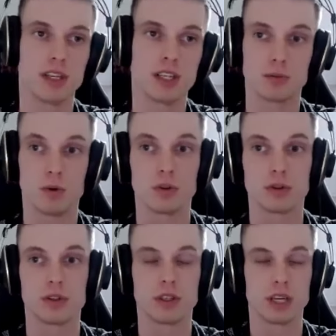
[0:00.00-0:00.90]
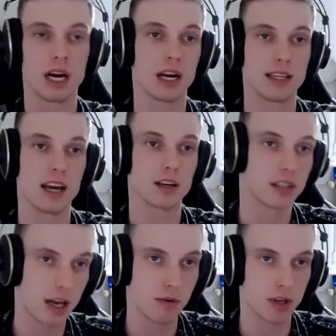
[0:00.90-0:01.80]
this what they are
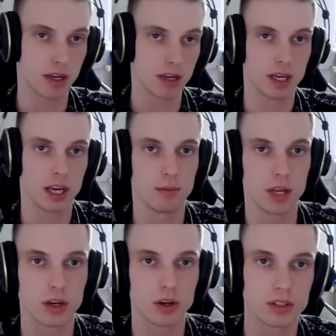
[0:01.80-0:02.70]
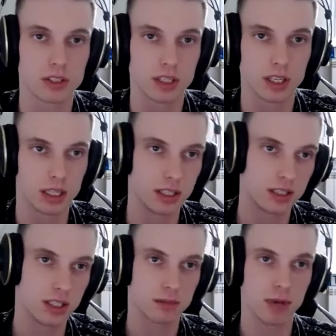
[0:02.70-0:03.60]
telling, because
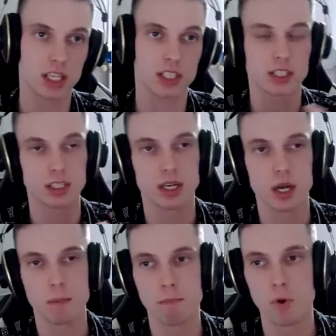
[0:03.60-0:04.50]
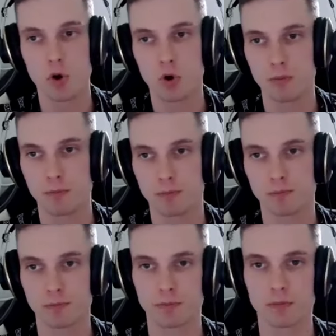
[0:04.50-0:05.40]
this is much more
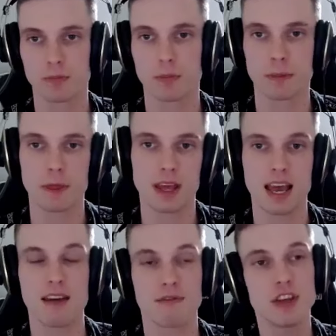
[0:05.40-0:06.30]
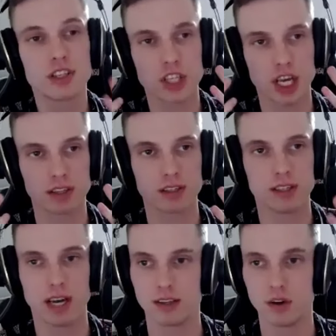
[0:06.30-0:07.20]
efficient
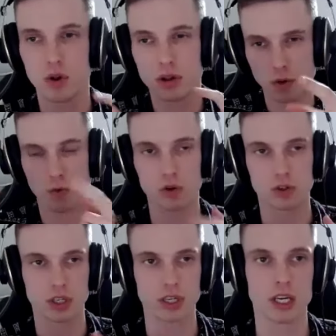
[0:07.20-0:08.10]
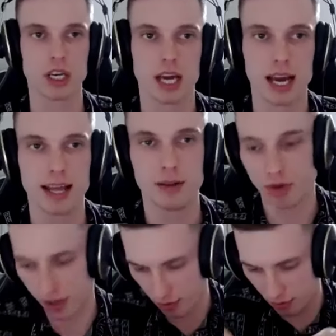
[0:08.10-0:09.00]
than only watching. And
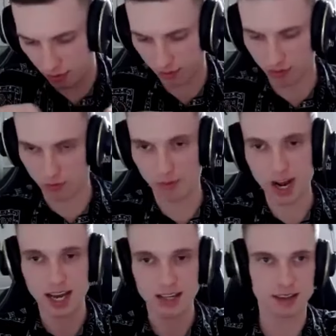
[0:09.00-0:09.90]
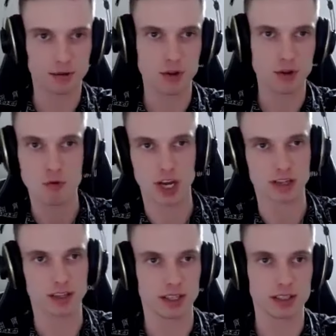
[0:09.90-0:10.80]
when you
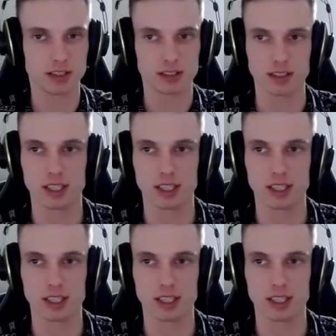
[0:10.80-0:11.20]
rewrite this,